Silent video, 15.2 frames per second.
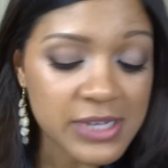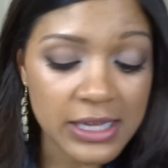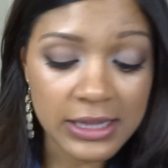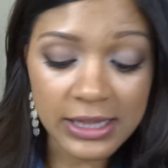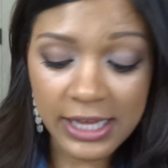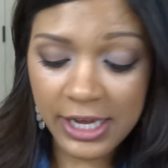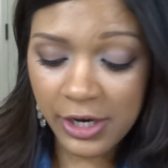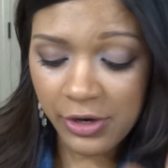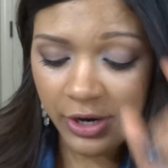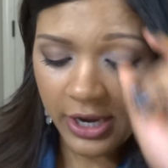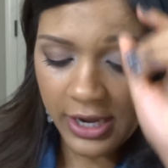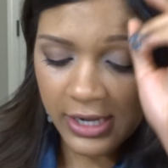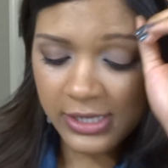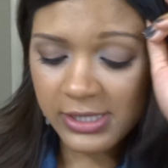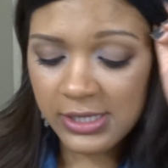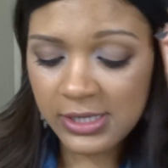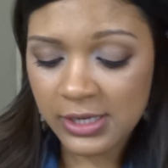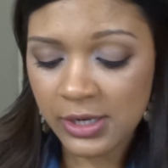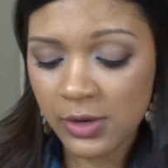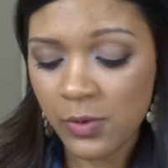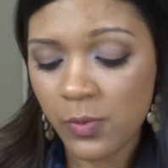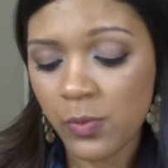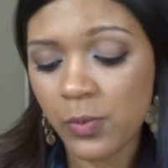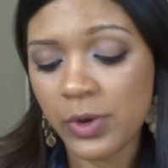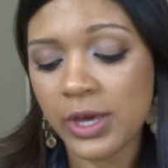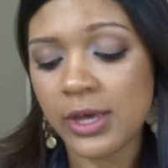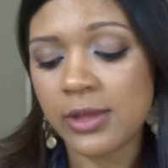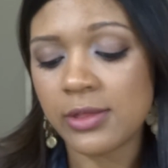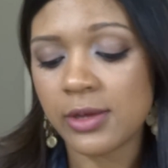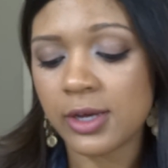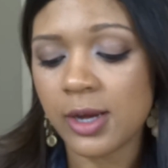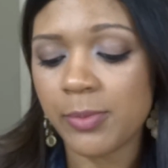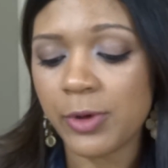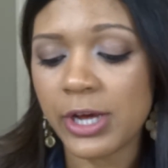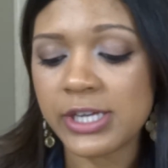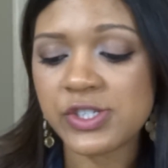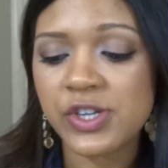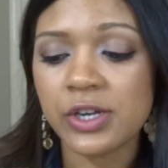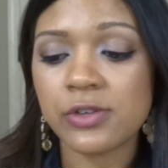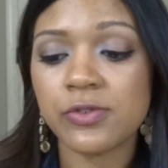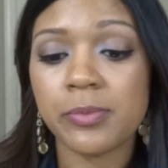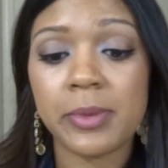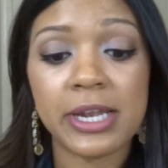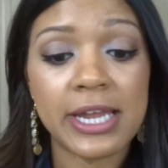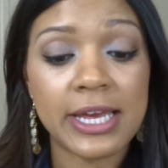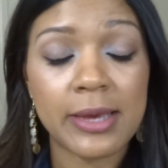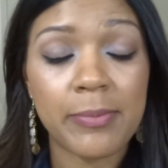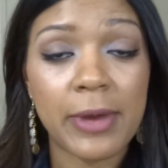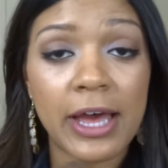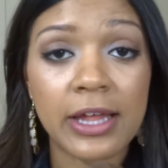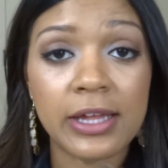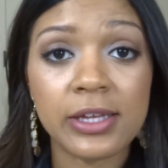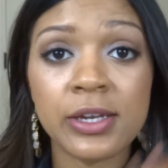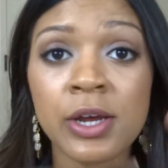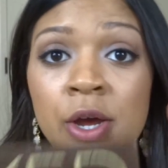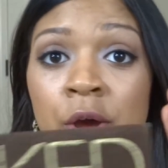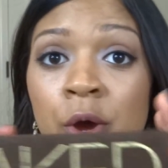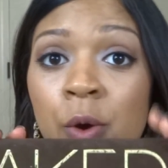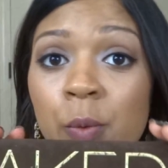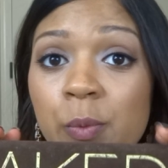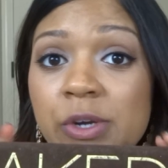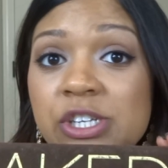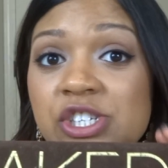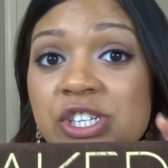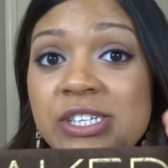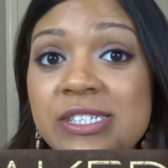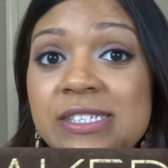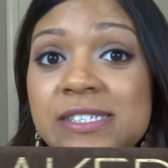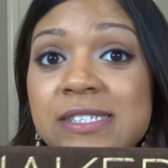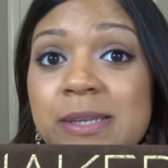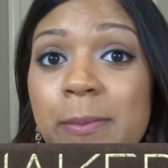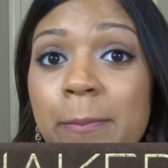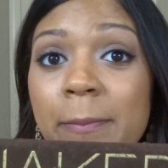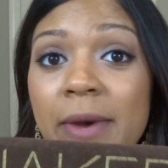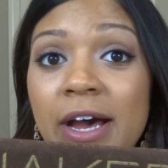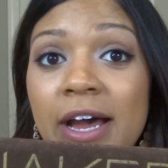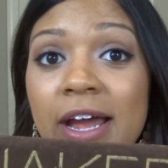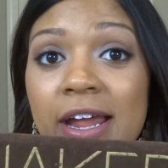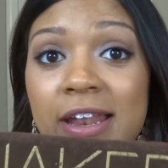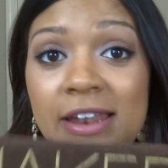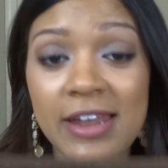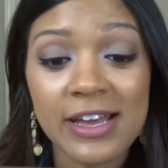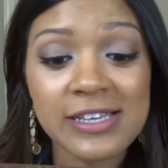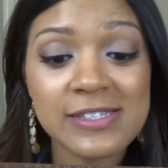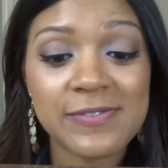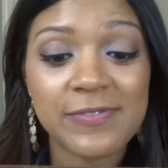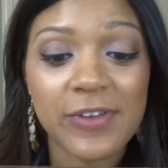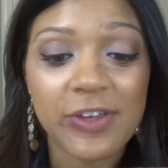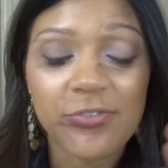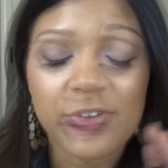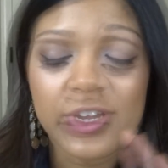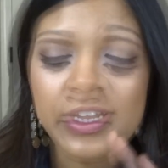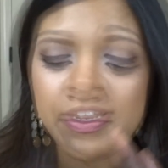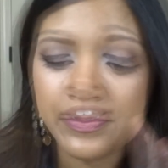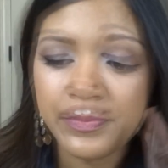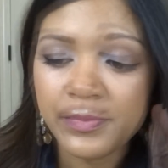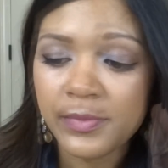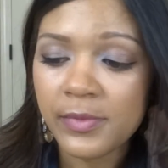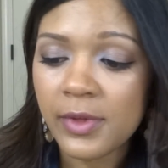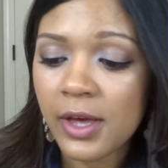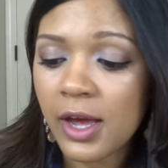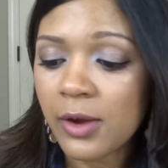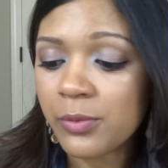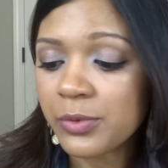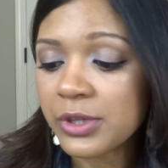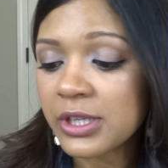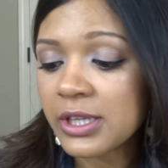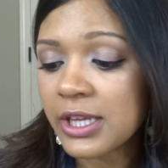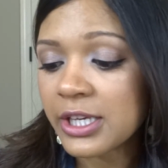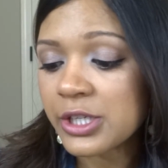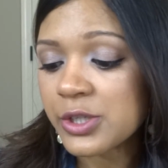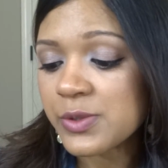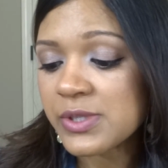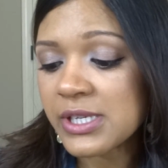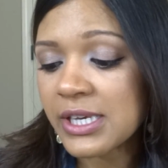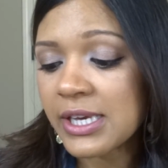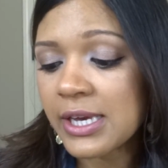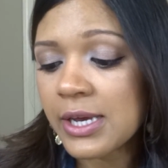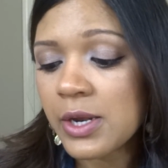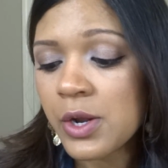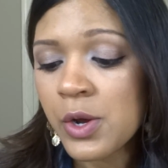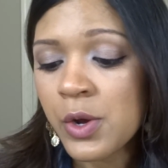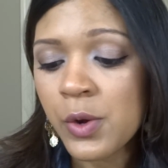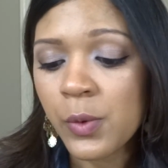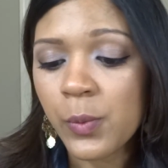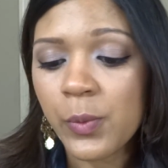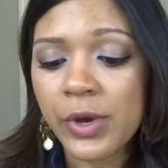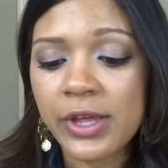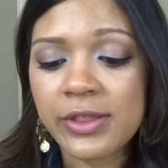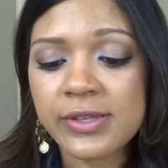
I layer it with a couple eyeshadows from my Naked palette, which is my next favorite. I really like using it with